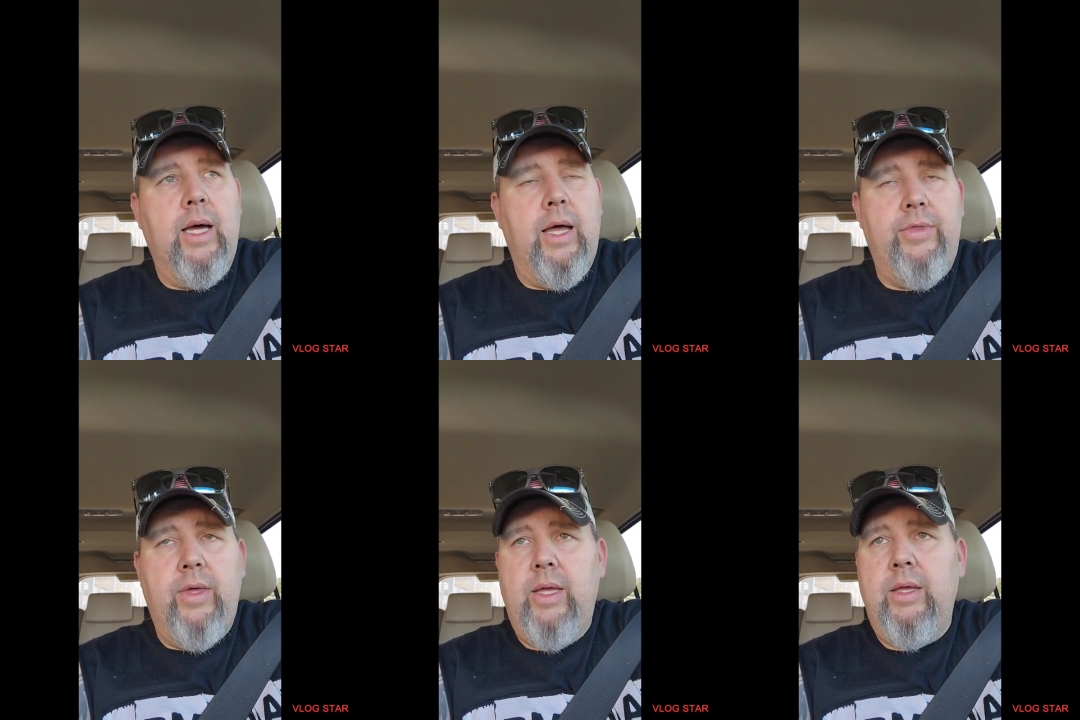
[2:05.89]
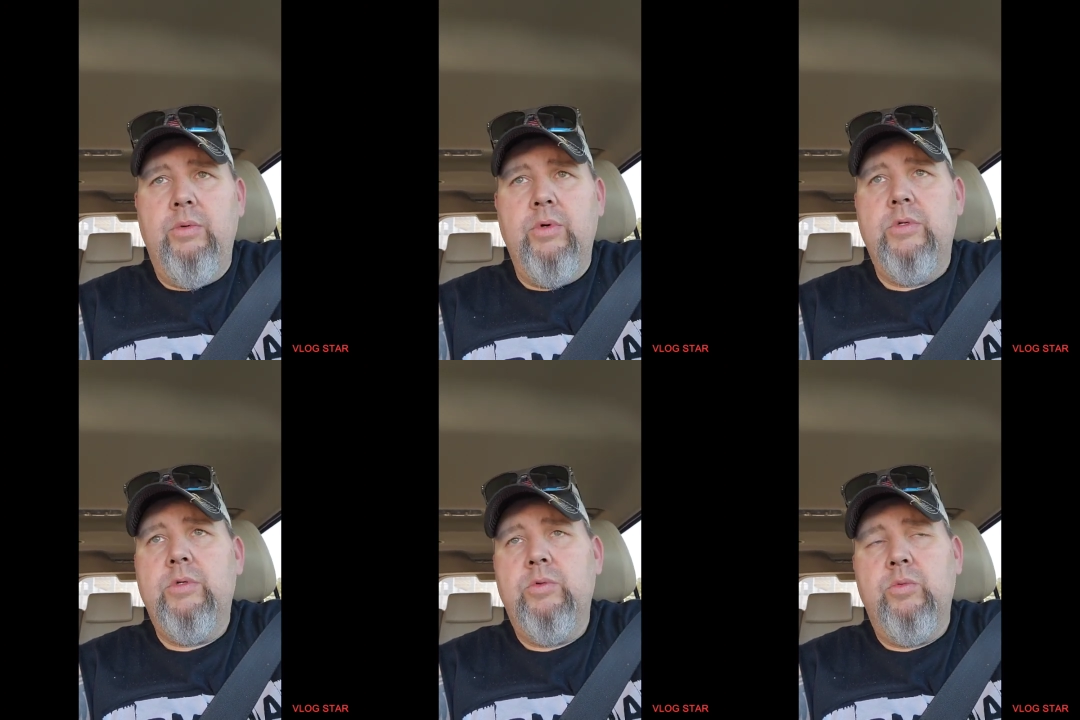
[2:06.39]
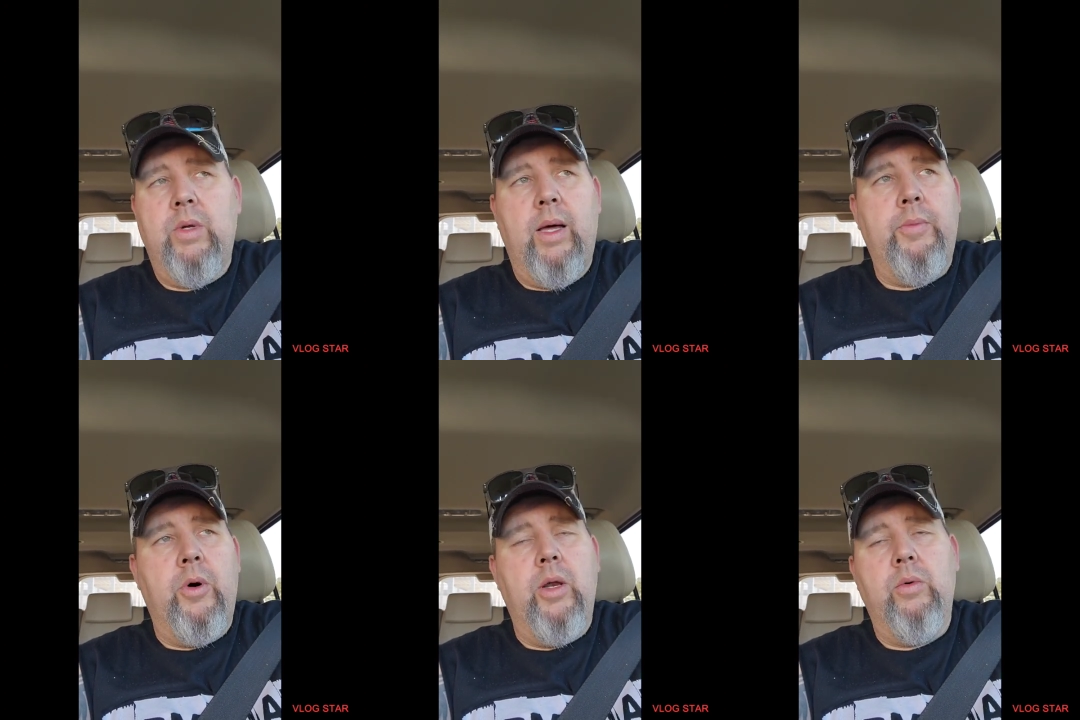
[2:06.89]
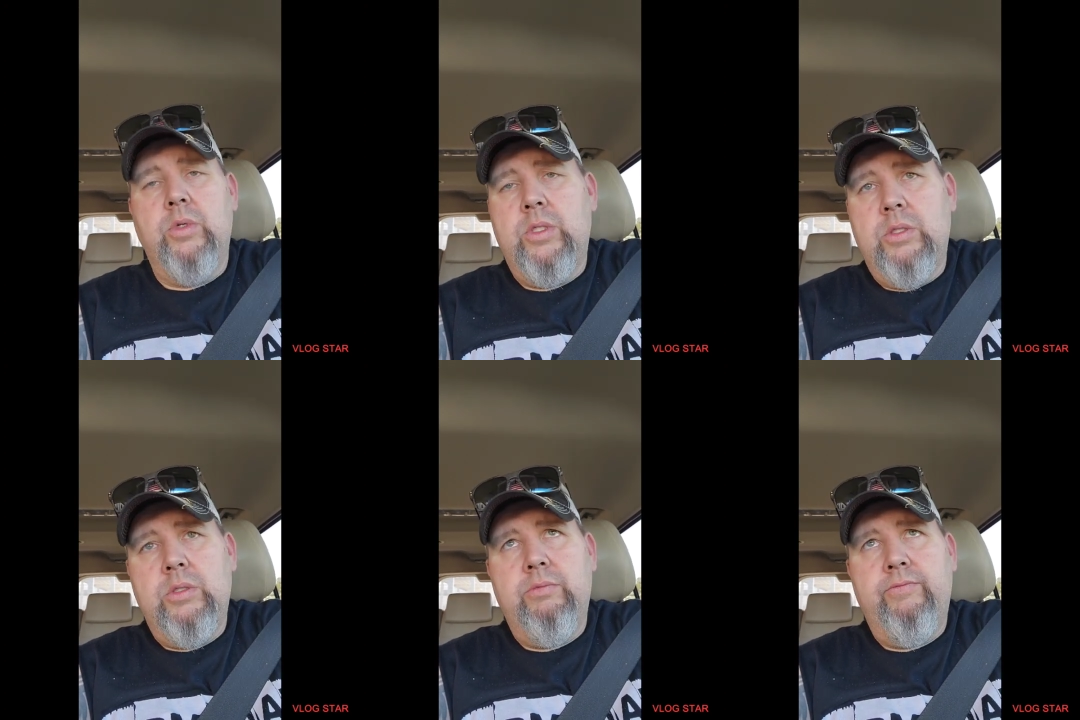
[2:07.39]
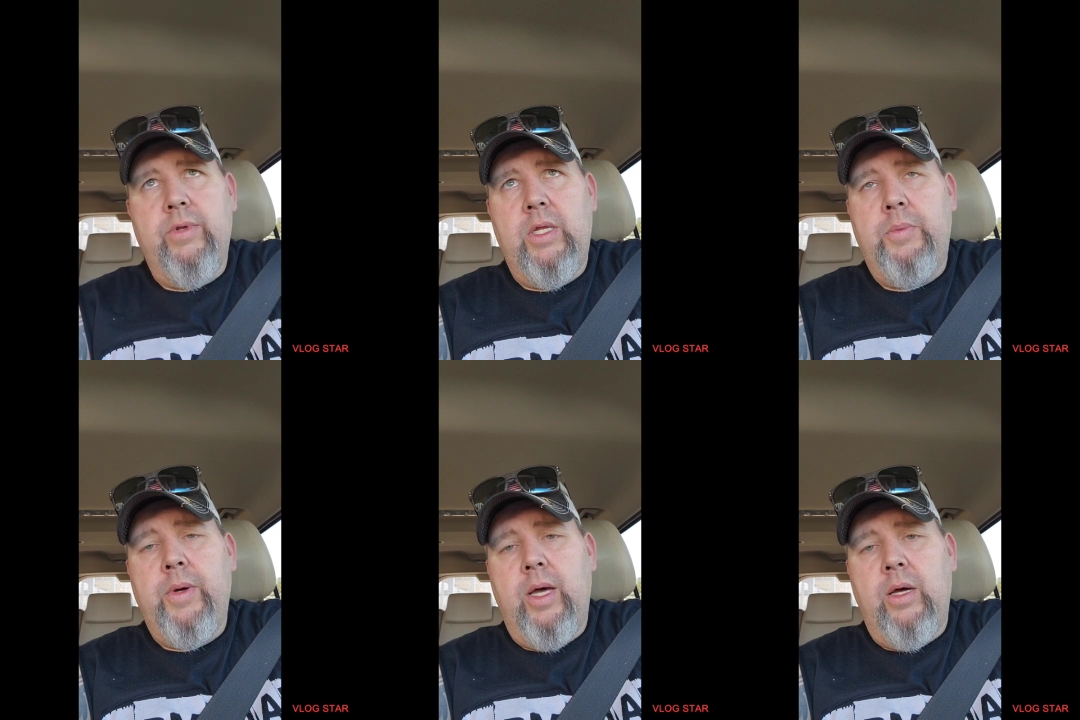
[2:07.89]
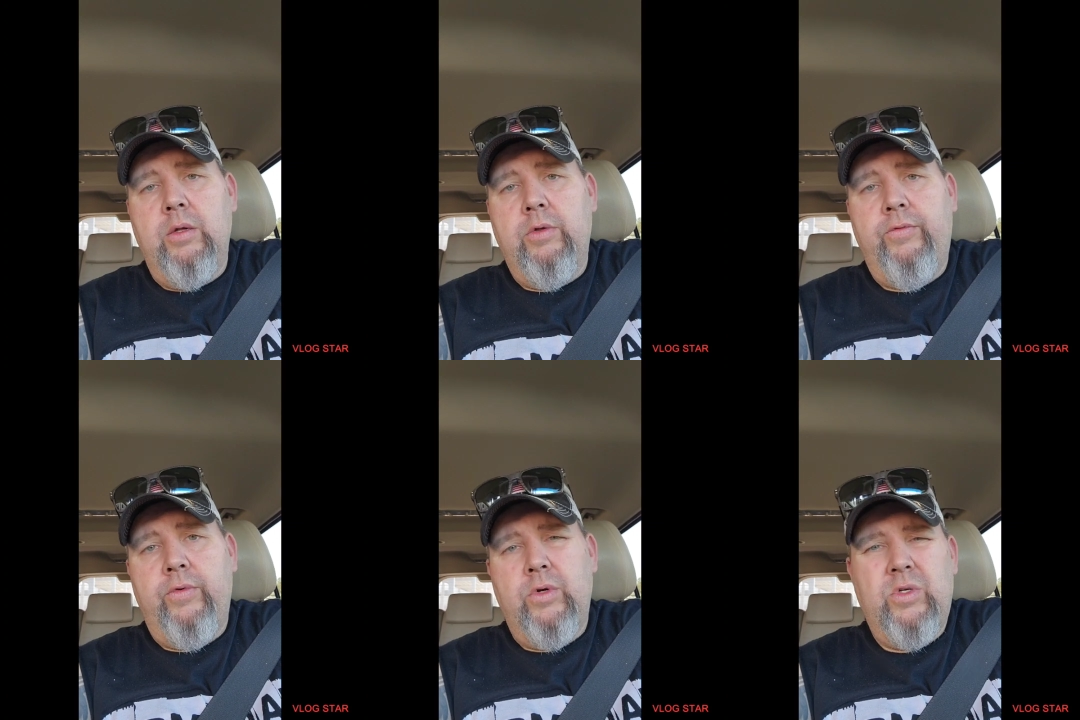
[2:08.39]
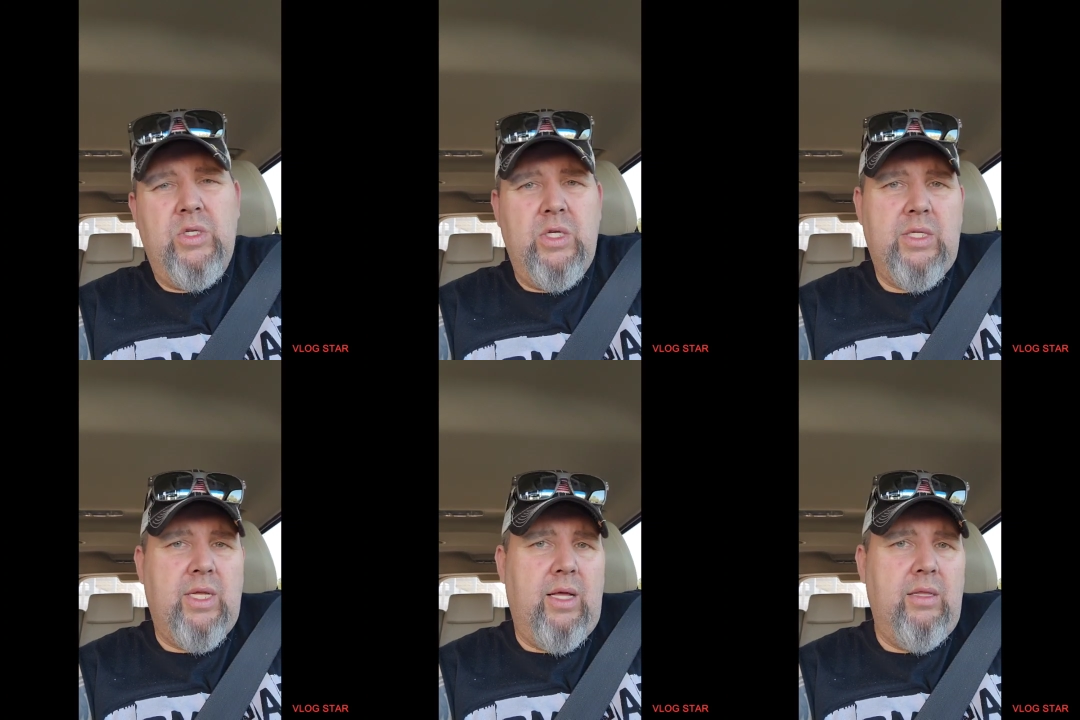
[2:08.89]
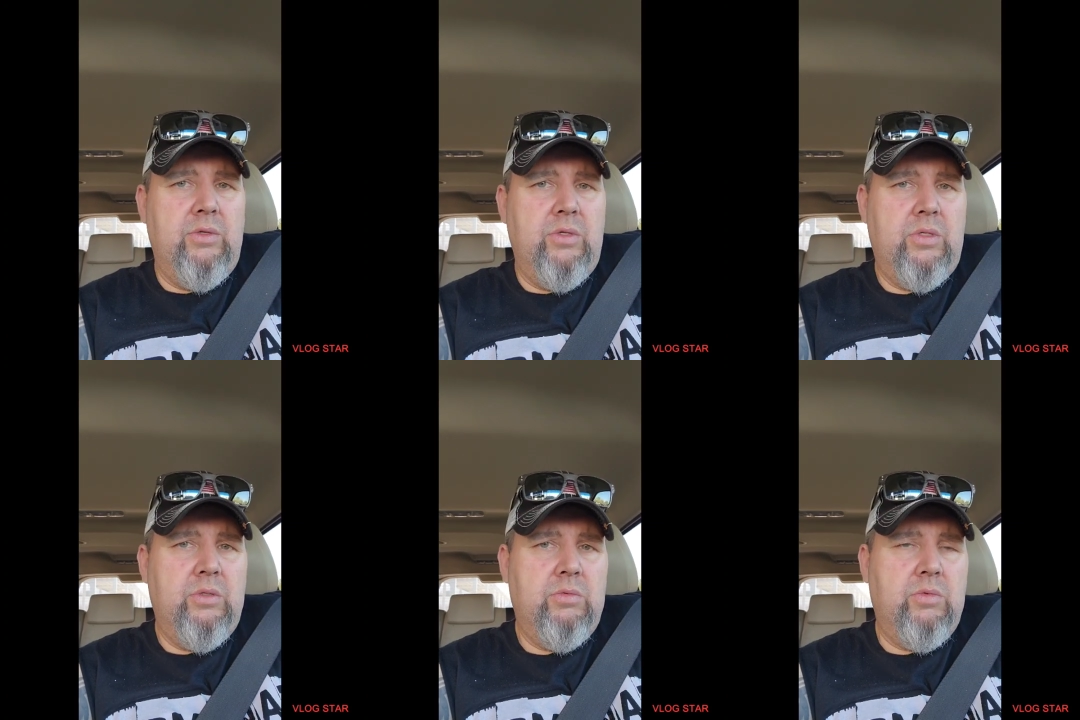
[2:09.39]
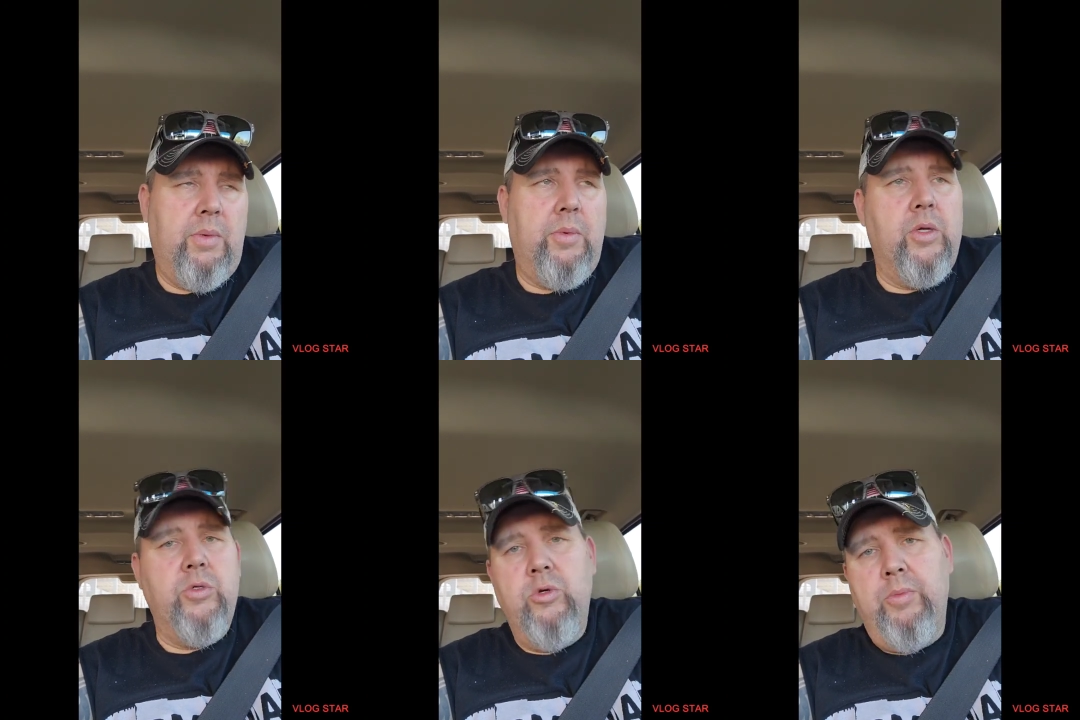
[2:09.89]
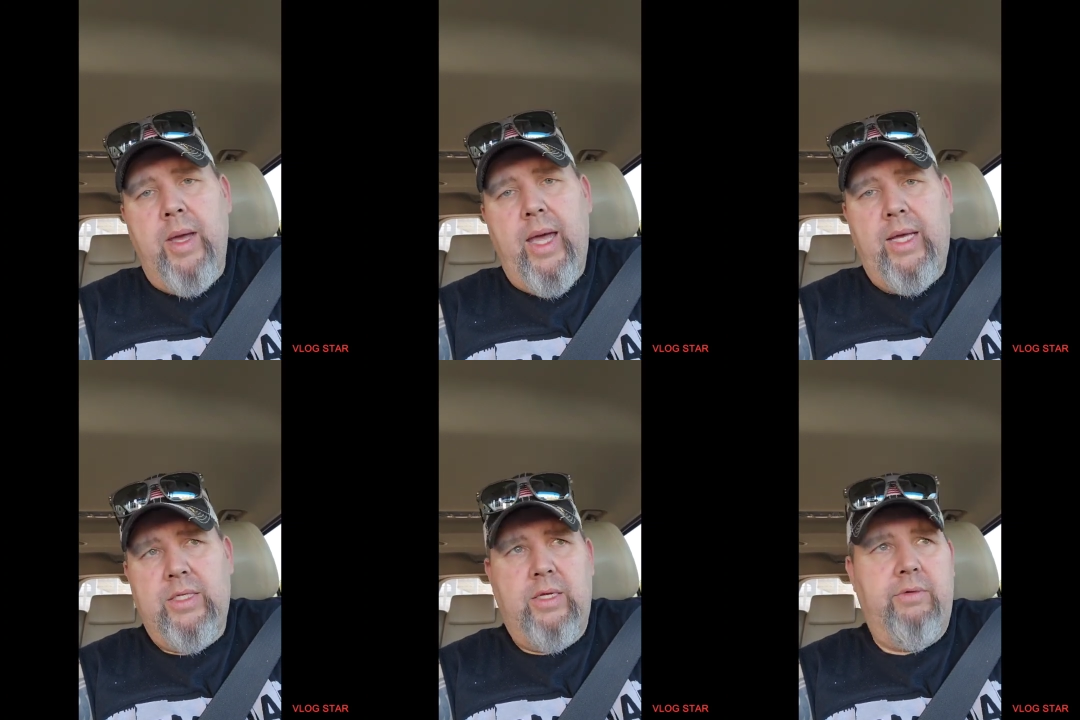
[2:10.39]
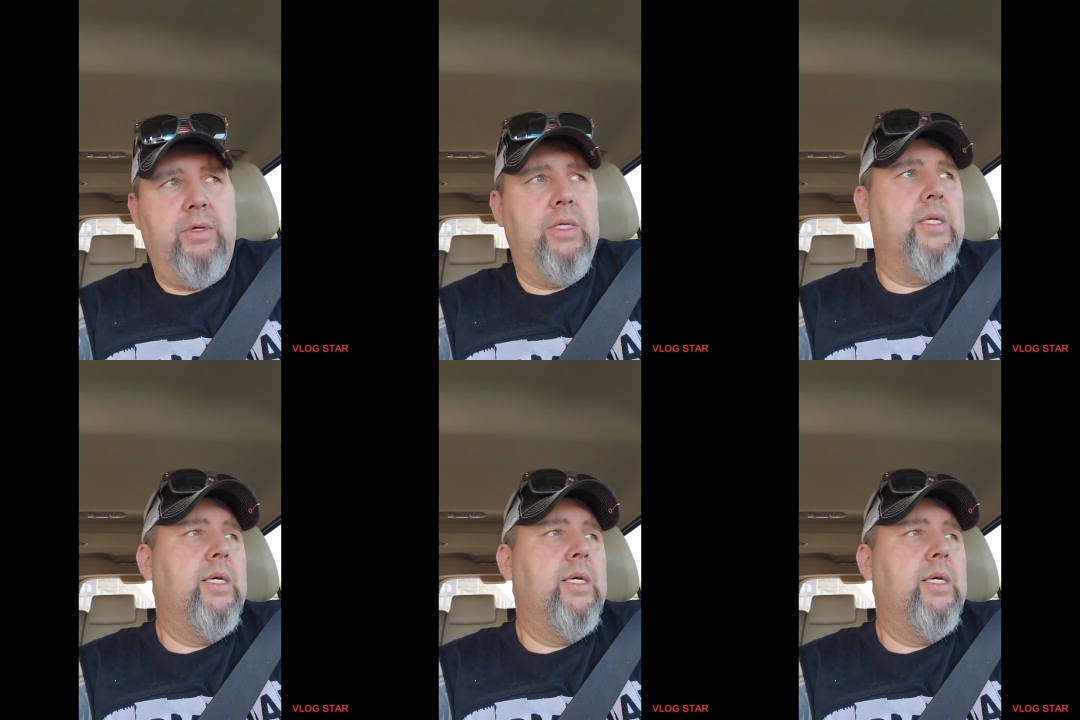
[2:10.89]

I think it was, when I bought it was 50 pounds for $6. So I bought 2 bags of it.